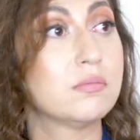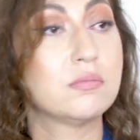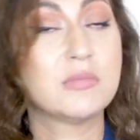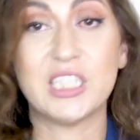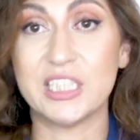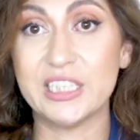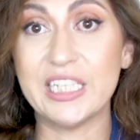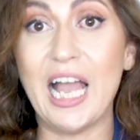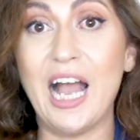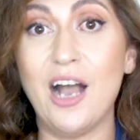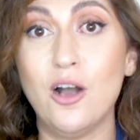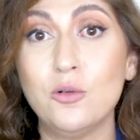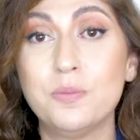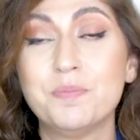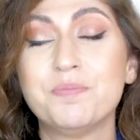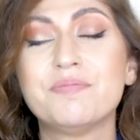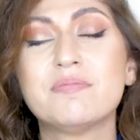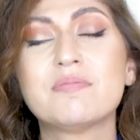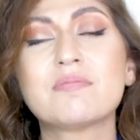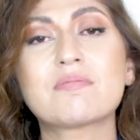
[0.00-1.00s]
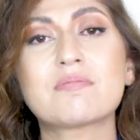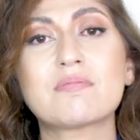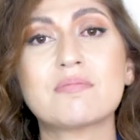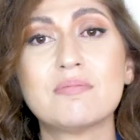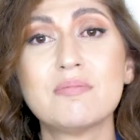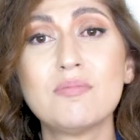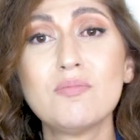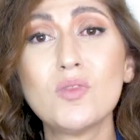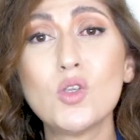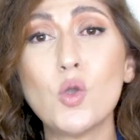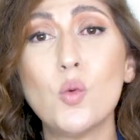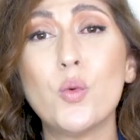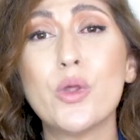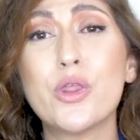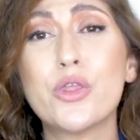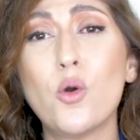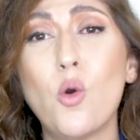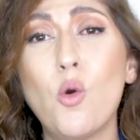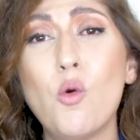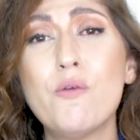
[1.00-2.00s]
till now,
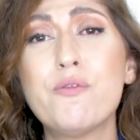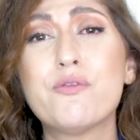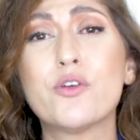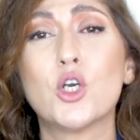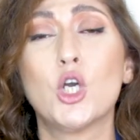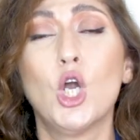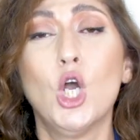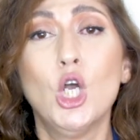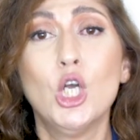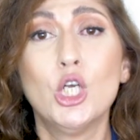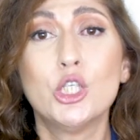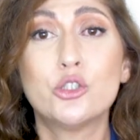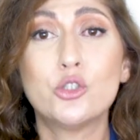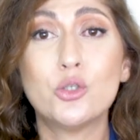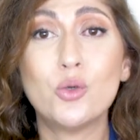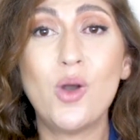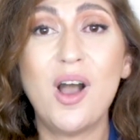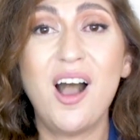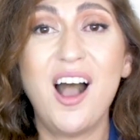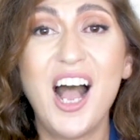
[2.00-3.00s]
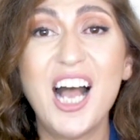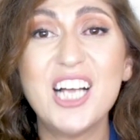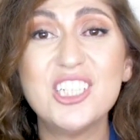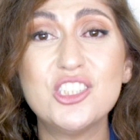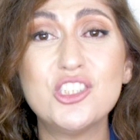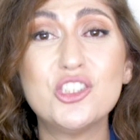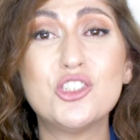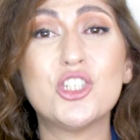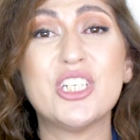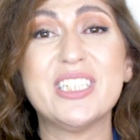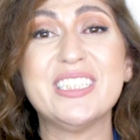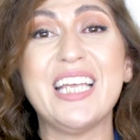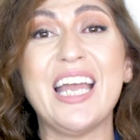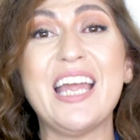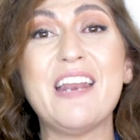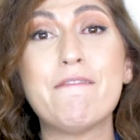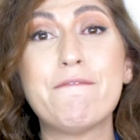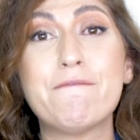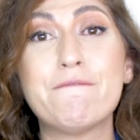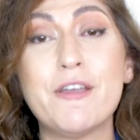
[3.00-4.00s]
with over
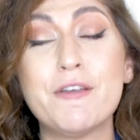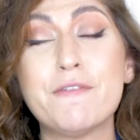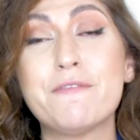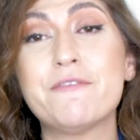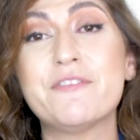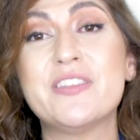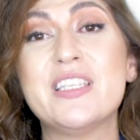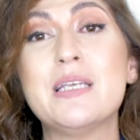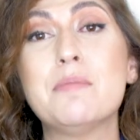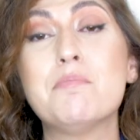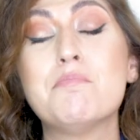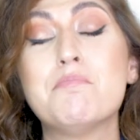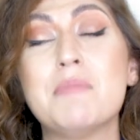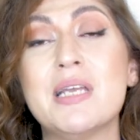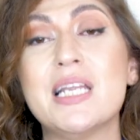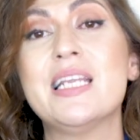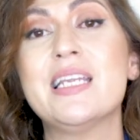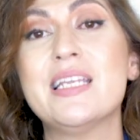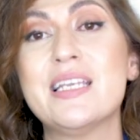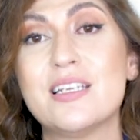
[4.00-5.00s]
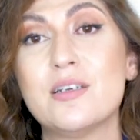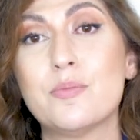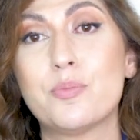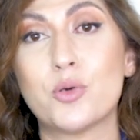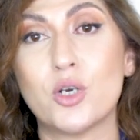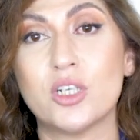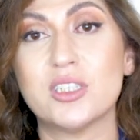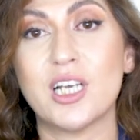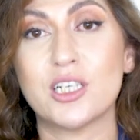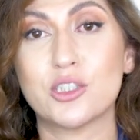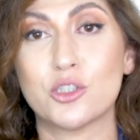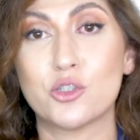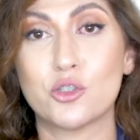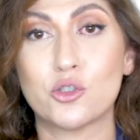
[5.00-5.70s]
250 million products